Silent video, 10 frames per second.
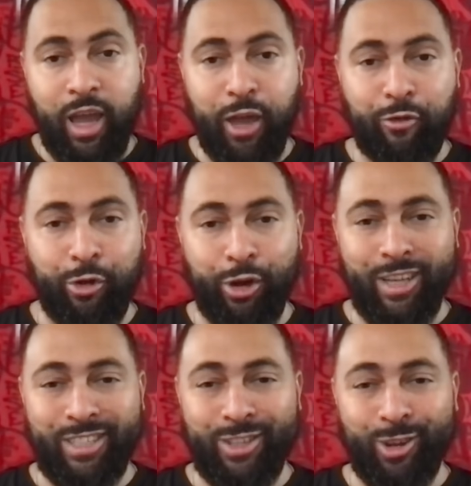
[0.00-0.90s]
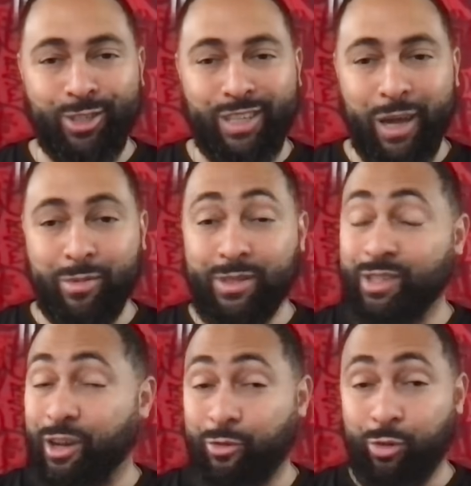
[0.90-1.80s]
If you're into those type of
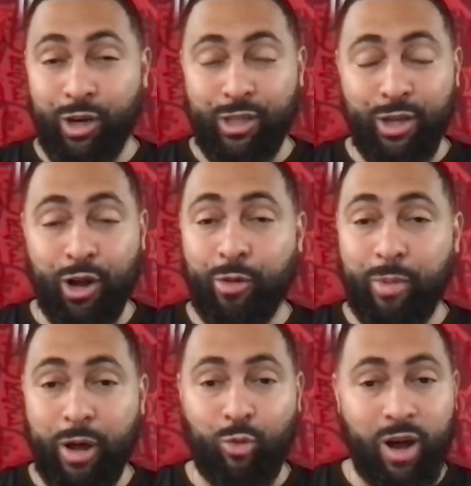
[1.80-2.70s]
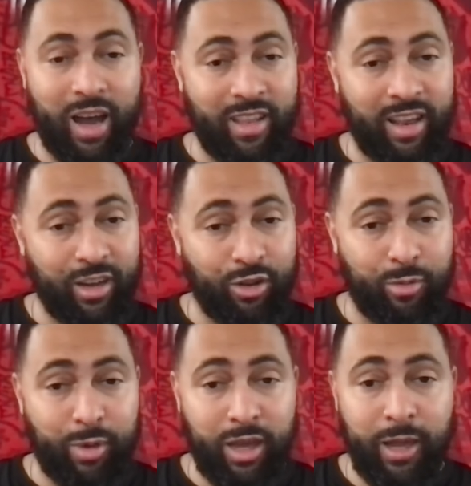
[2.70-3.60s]
stuff, we're going to talk about why that
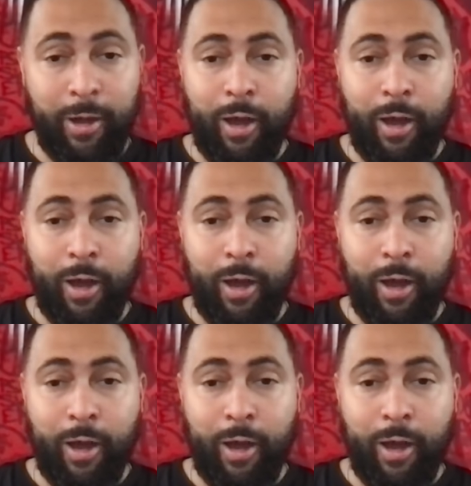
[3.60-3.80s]
could be